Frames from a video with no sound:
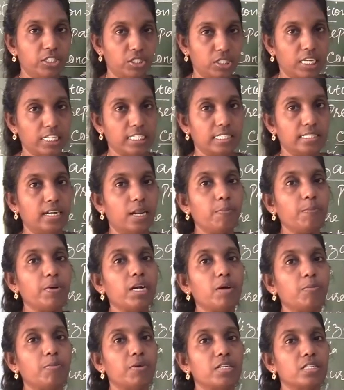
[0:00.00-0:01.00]
changed
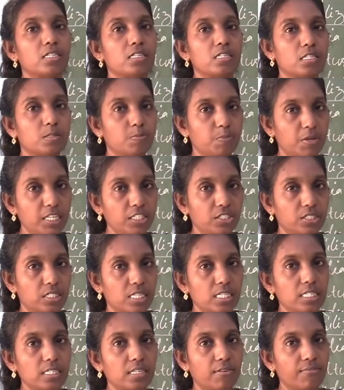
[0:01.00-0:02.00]
depend upon the
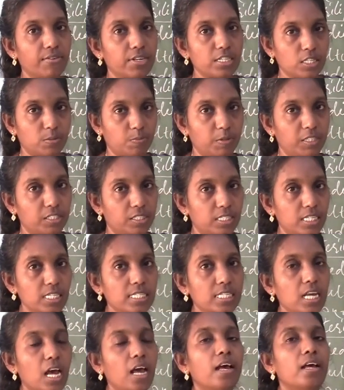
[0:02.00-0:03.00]
species, different species.